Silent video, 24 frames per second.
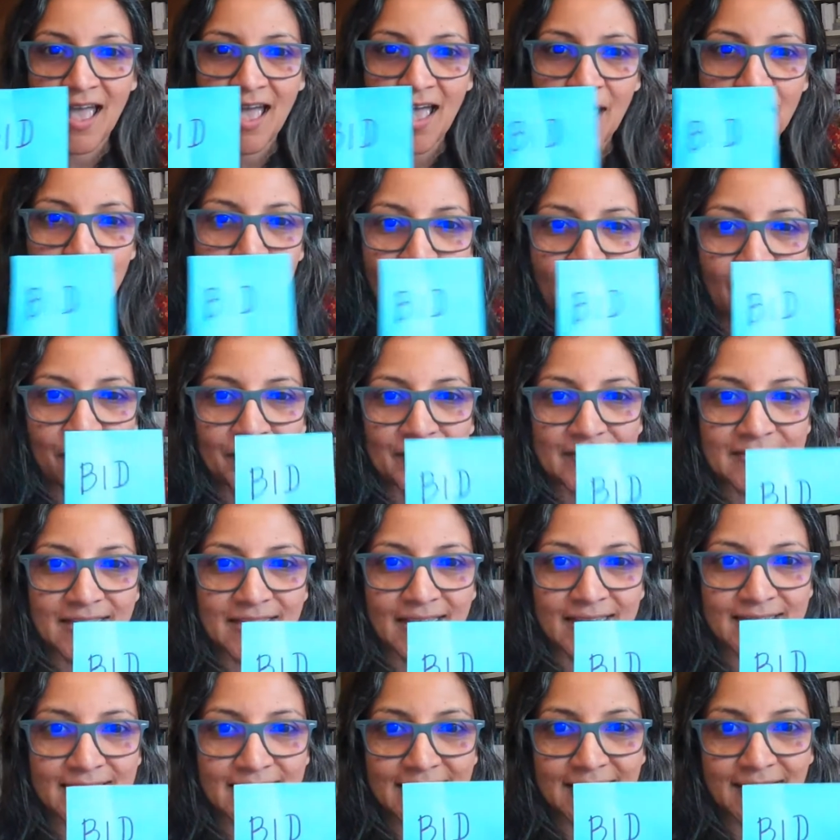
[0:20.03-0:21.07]
about this
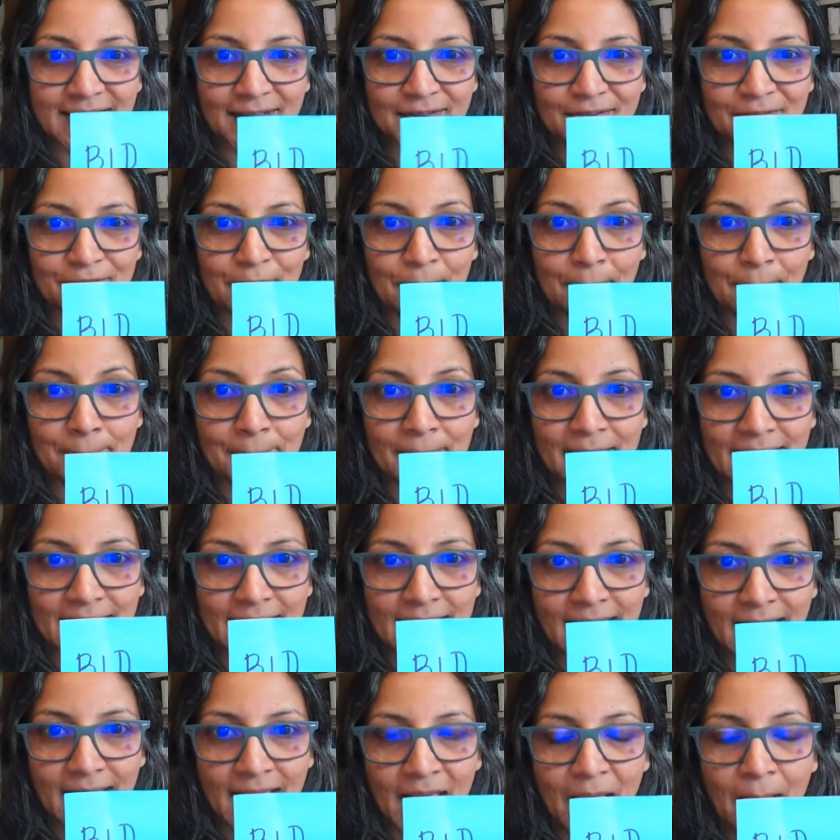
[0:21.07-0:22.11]
idea of
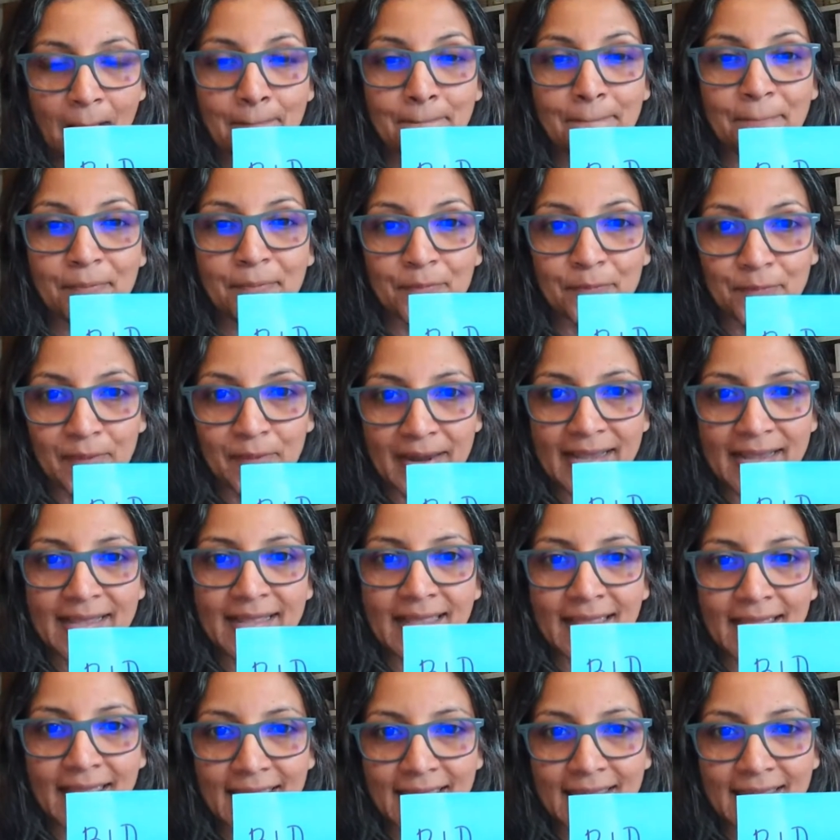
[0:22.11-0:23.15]
bid, break
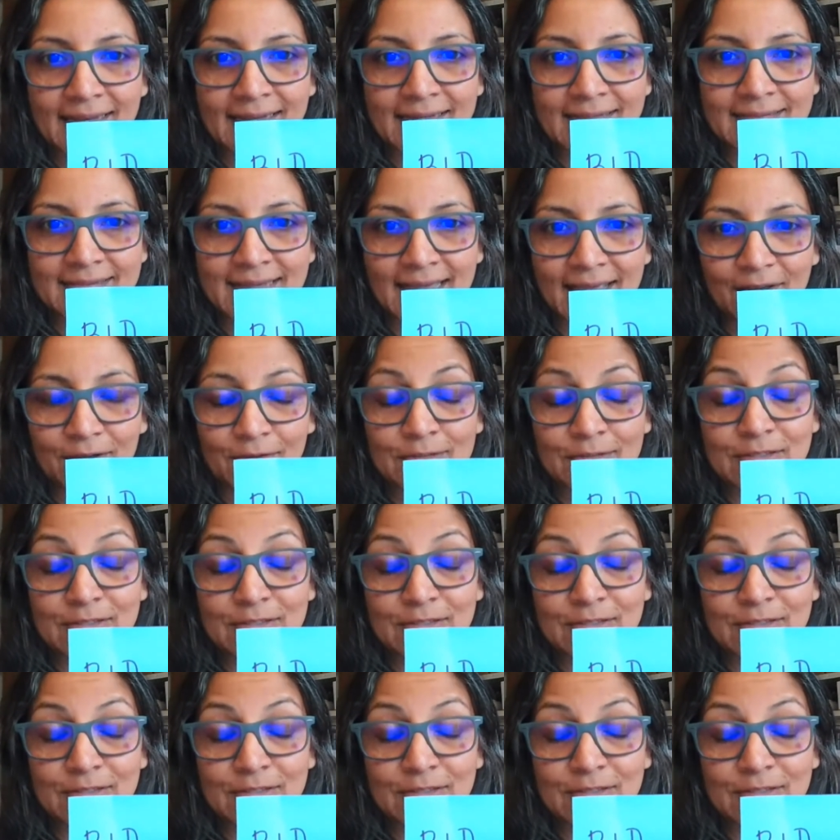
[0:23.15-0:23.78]
it down.